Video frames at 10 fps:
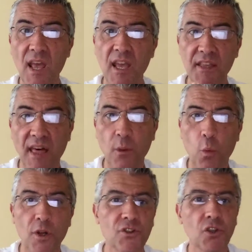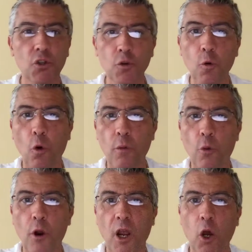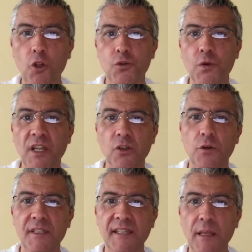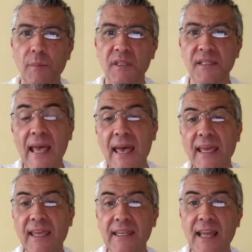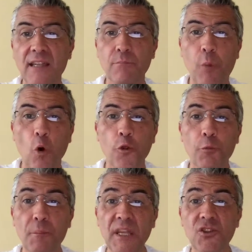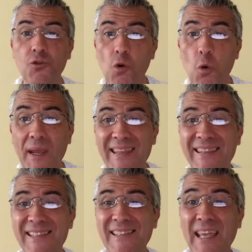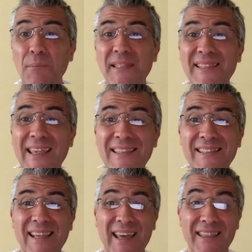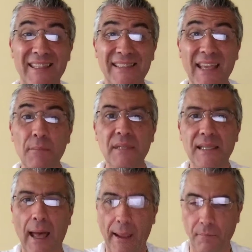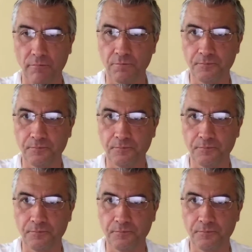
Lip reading: In other words, two or more contradictory statements cannot both be true in the same sense at the same time.